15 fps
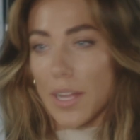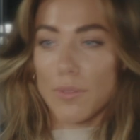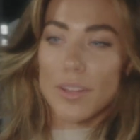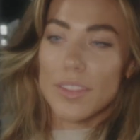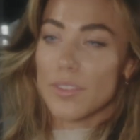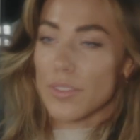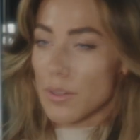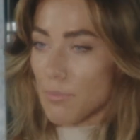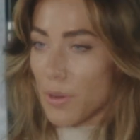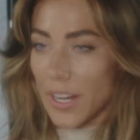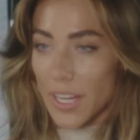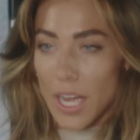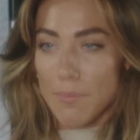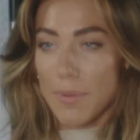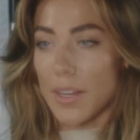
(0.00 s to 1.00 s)
I went through a
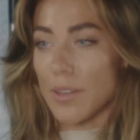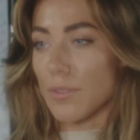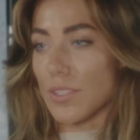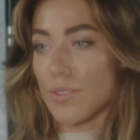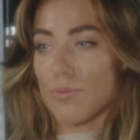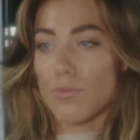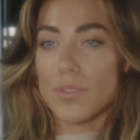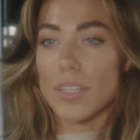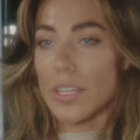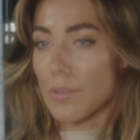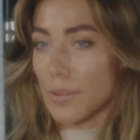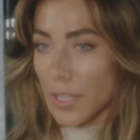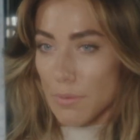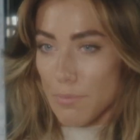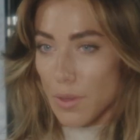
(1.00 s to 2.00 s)
breakup, and it was really,
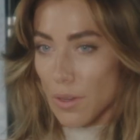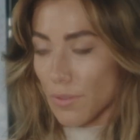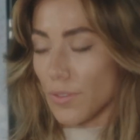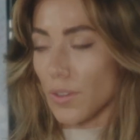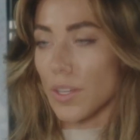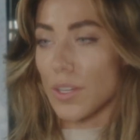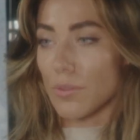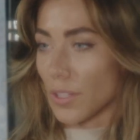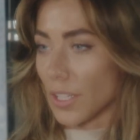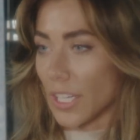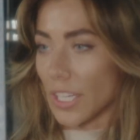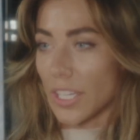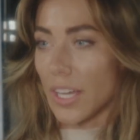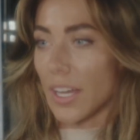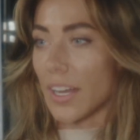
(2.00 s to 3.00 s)
really beautiful and
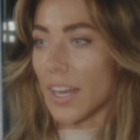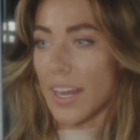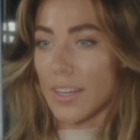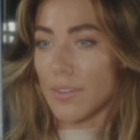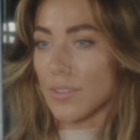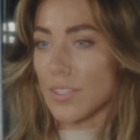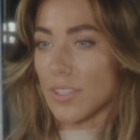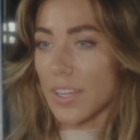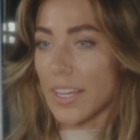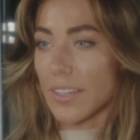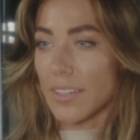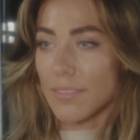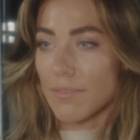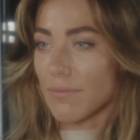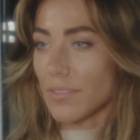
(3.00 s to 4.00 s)
really good, and it was
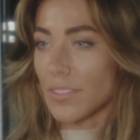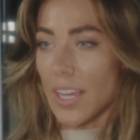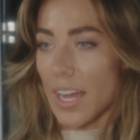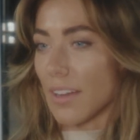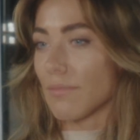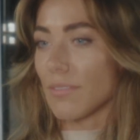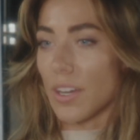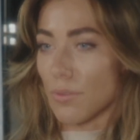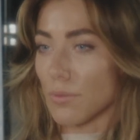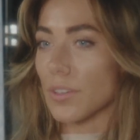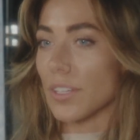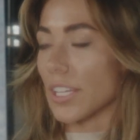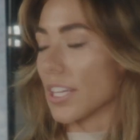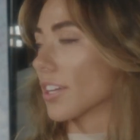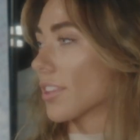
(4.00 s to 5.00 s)
like, yeah, a
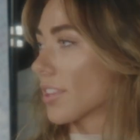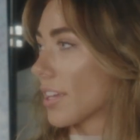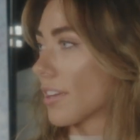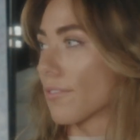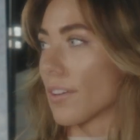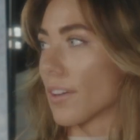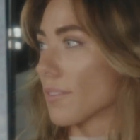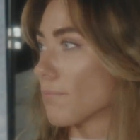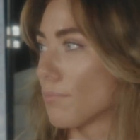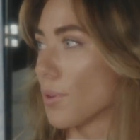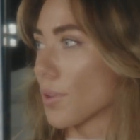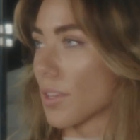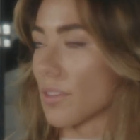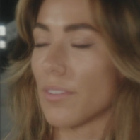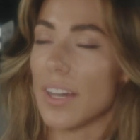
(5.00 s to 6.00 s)
really good thing for
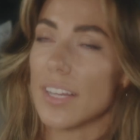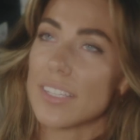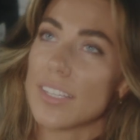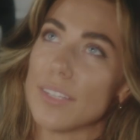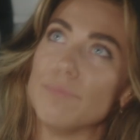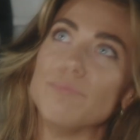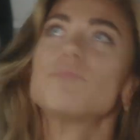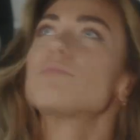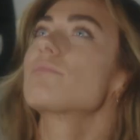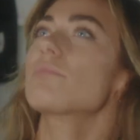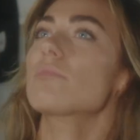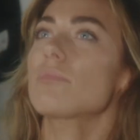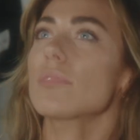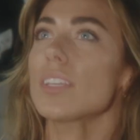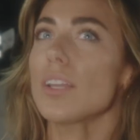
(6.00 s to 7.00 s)
both of us. And
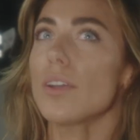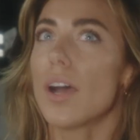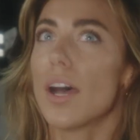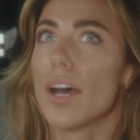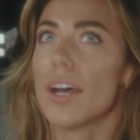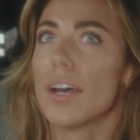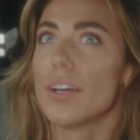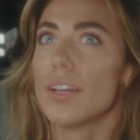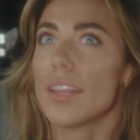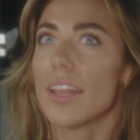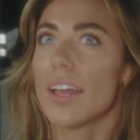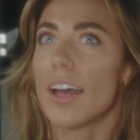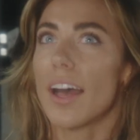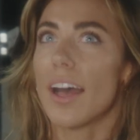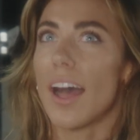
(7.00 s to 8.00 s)

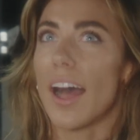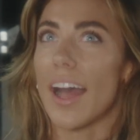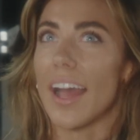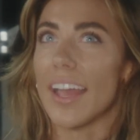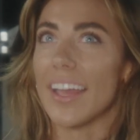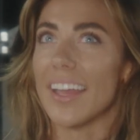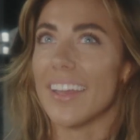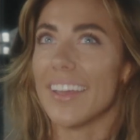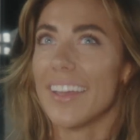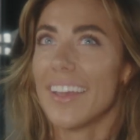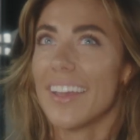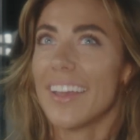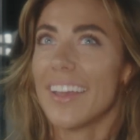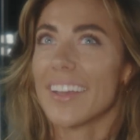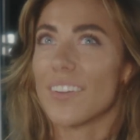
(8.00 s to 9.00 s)
I
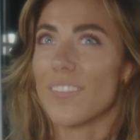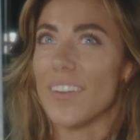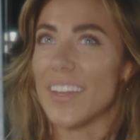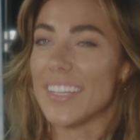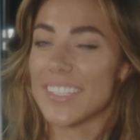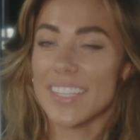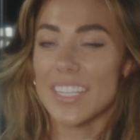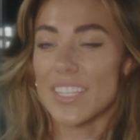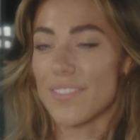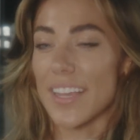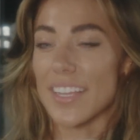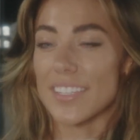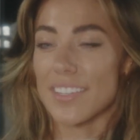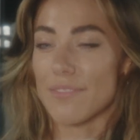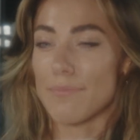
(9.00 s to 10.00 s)
went into this
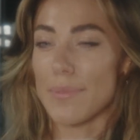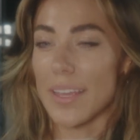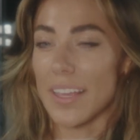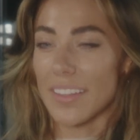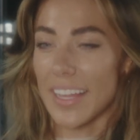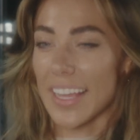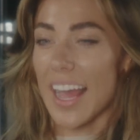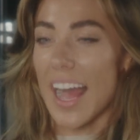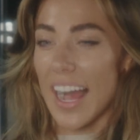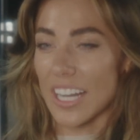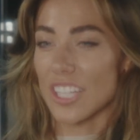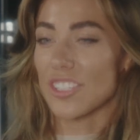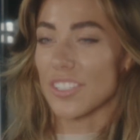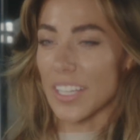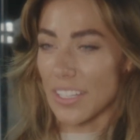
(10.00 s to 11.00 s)
phase of being like
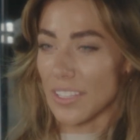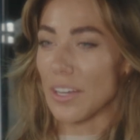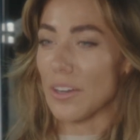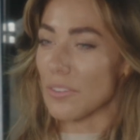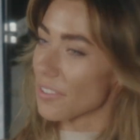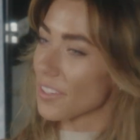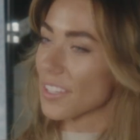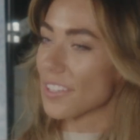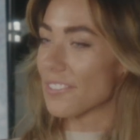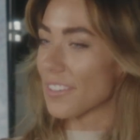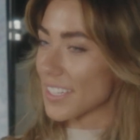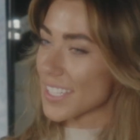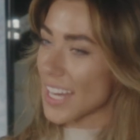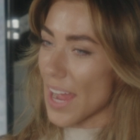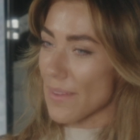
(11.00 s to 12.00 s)
actually alone for the
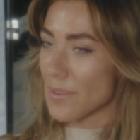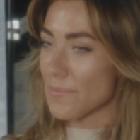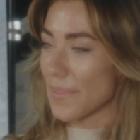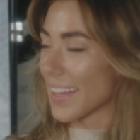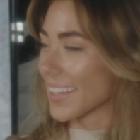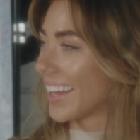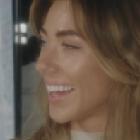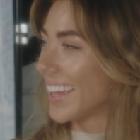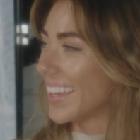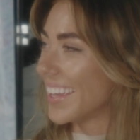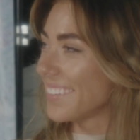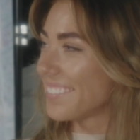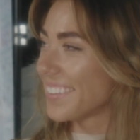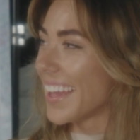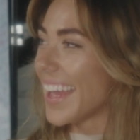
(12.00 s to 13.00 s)
first time in my
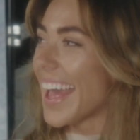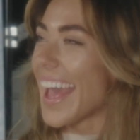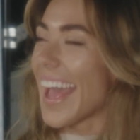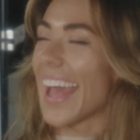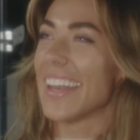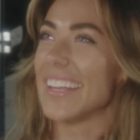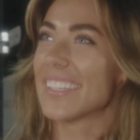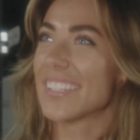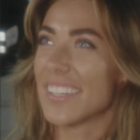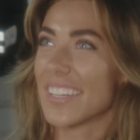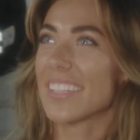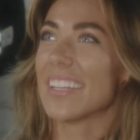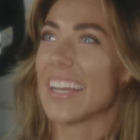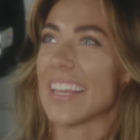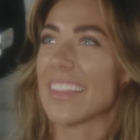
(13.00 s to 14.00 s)
life, and it
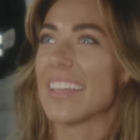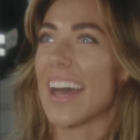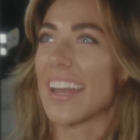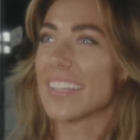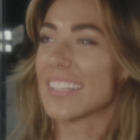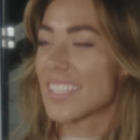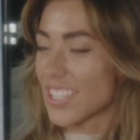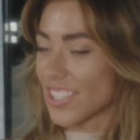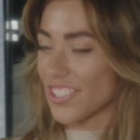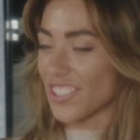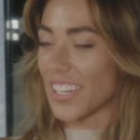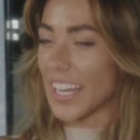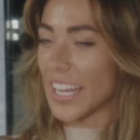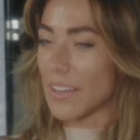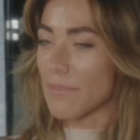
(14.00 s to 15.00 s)
took like that
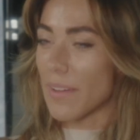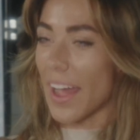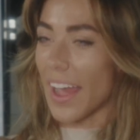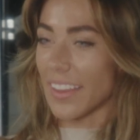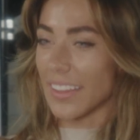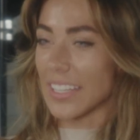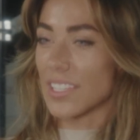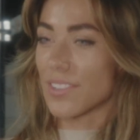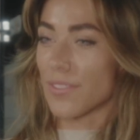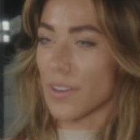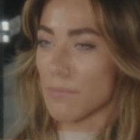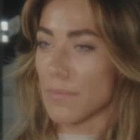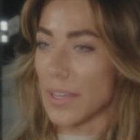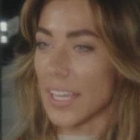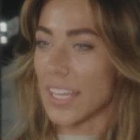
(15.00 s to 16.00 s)
extreme, at least
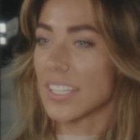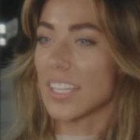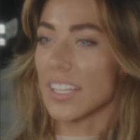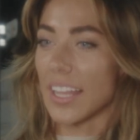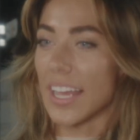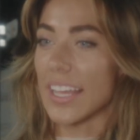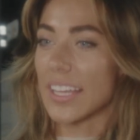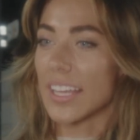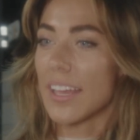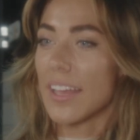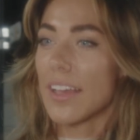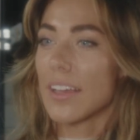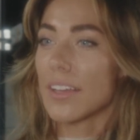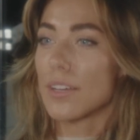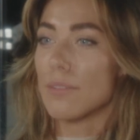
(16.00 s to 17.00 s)
for me, to like
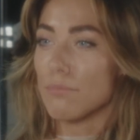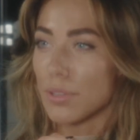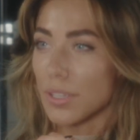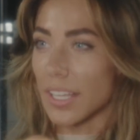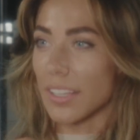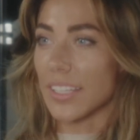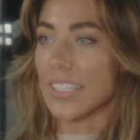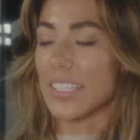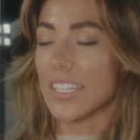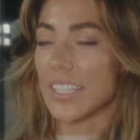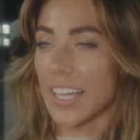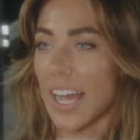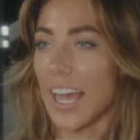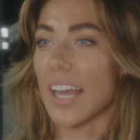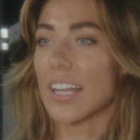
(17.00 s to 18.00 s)
completely
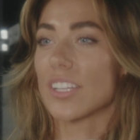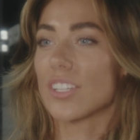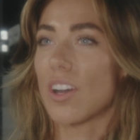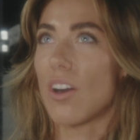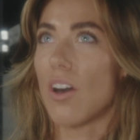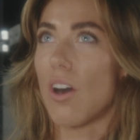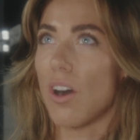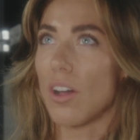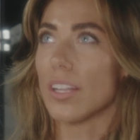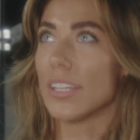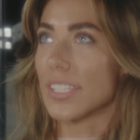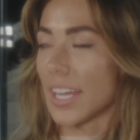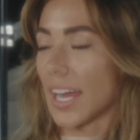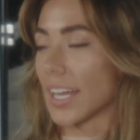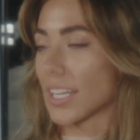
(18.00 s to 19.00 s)
detach all
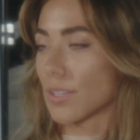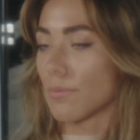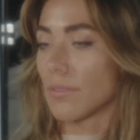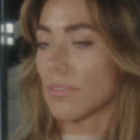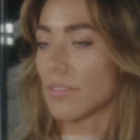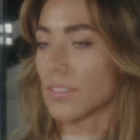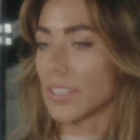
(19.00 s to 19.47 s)
attachment,